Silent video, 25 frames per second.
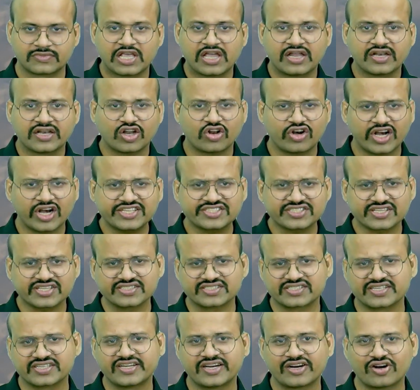Now let's
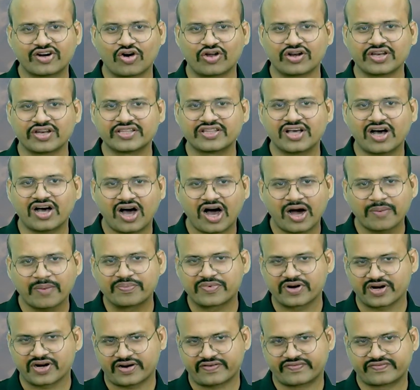consider only the
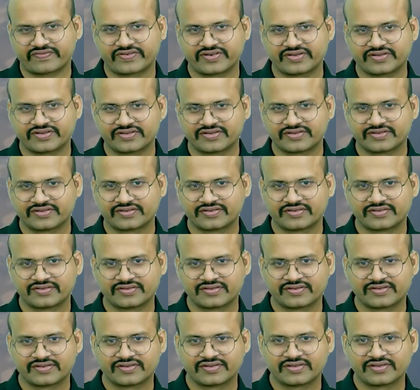updraft.
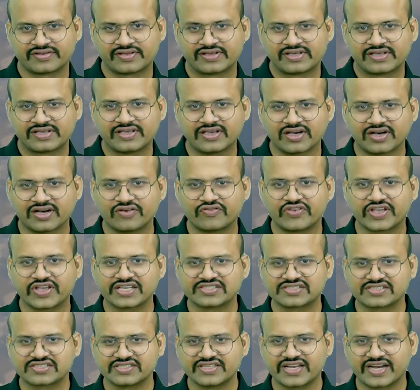Here we can
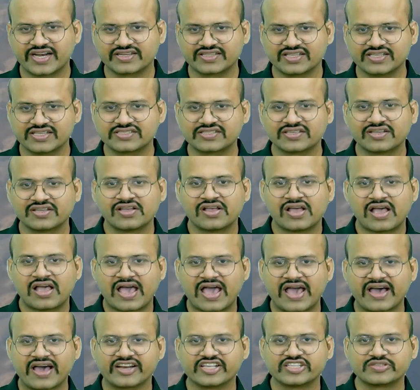see that this
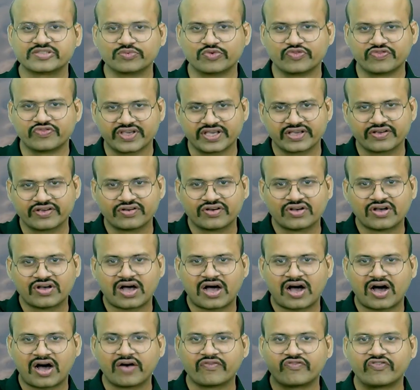air is moving
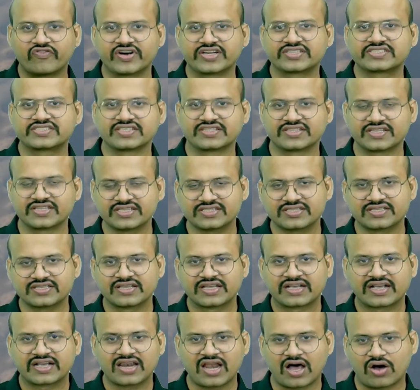upwards in this
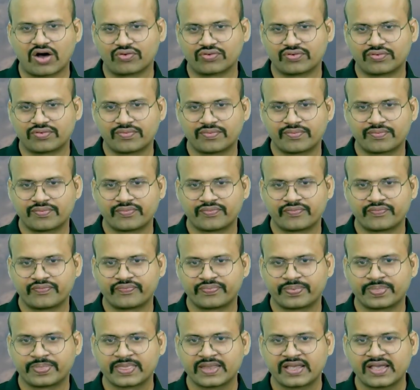cloud,
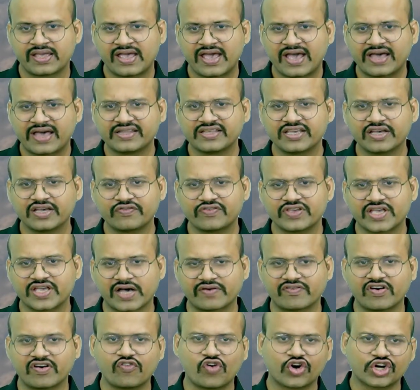and here we have
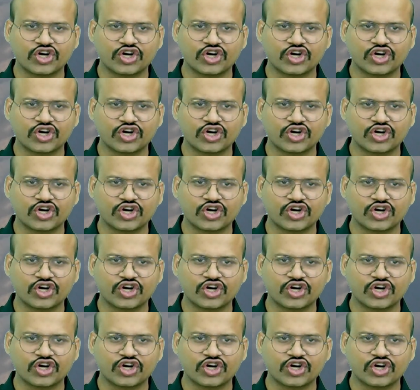a water